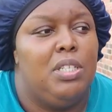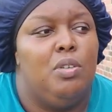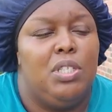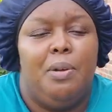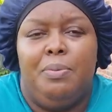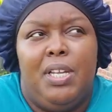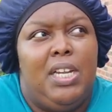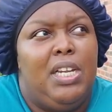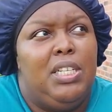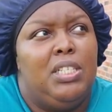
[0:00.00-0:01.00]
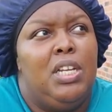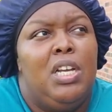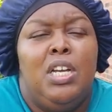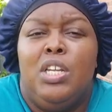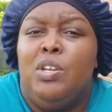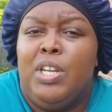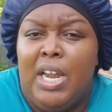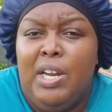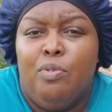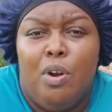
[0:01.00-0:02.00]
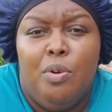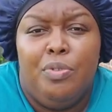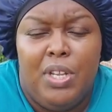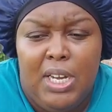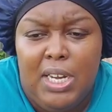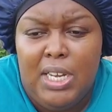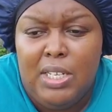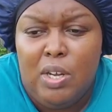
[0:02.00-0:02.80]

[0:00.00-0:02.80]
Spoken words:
So some things you can't grow then,